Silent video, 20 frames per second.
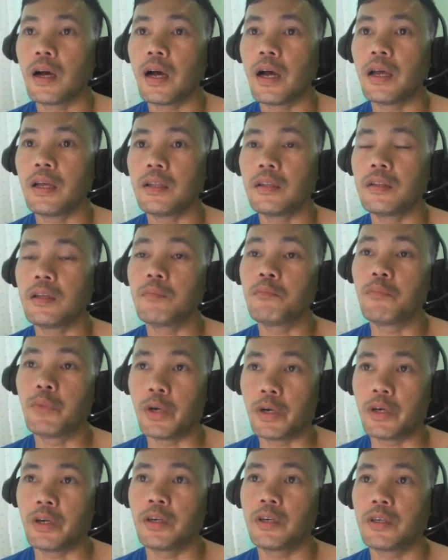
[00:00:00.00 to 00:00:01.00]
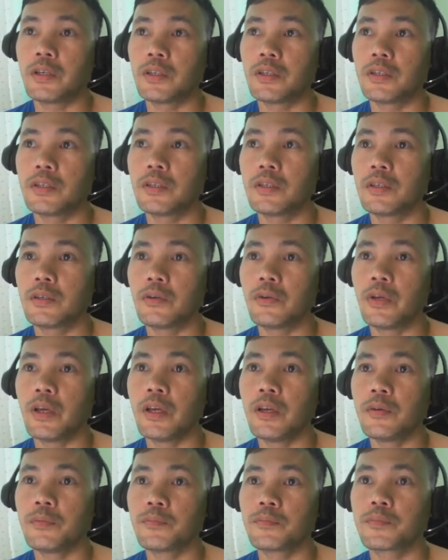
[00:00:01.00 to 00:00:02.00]
I number.
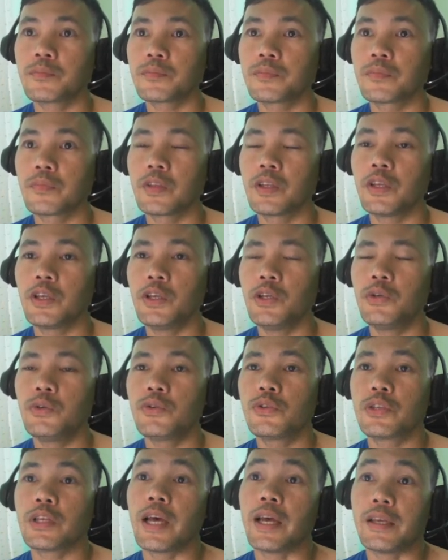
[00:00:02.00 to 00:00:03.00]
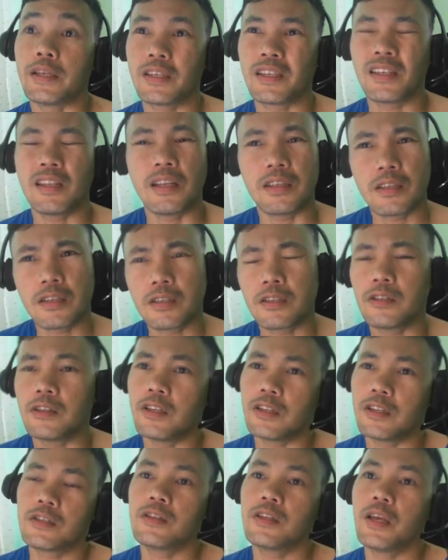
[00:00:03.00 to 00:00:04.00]
Okay. Queue size.
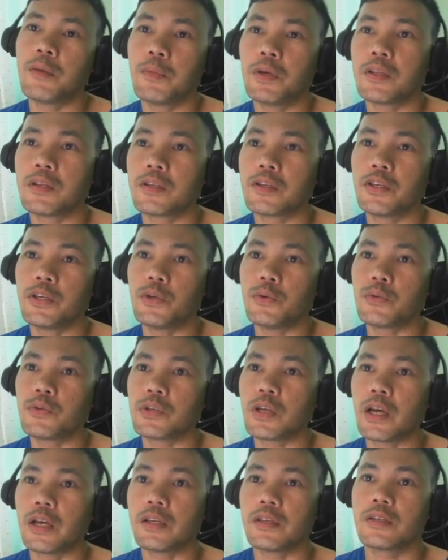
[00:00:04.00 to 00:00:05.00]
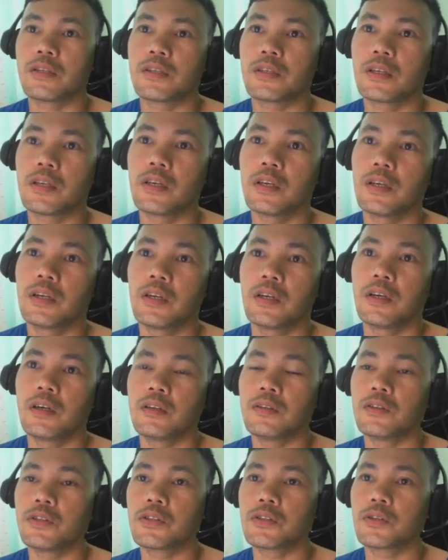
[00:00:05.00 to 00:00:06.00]
Let's name it queue size.
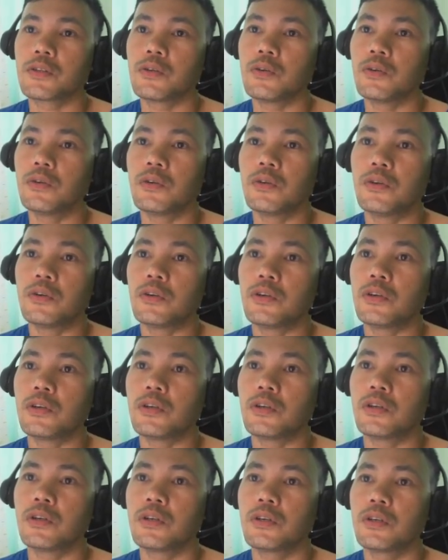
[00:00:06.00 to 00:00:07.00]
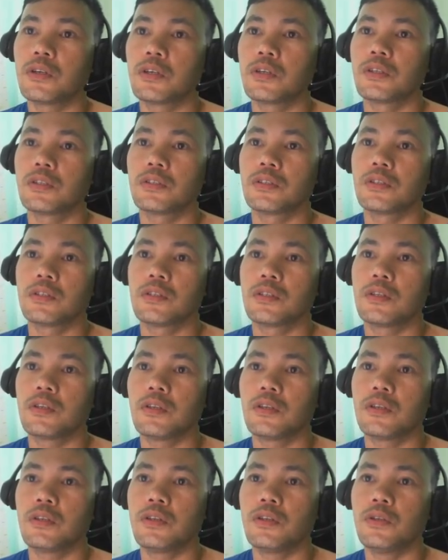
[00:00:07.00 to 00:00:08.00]
Underscore
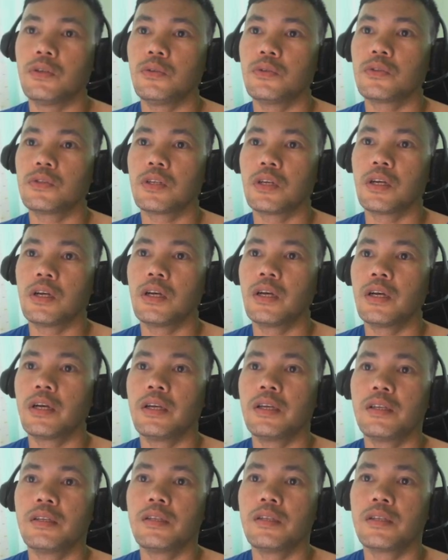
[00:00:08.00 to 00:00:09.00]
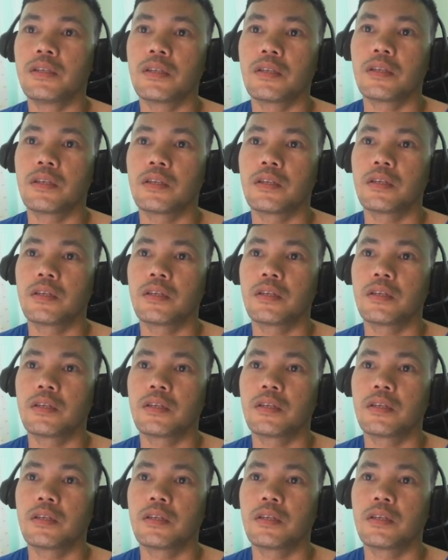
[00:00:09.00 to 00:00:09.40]
queue size.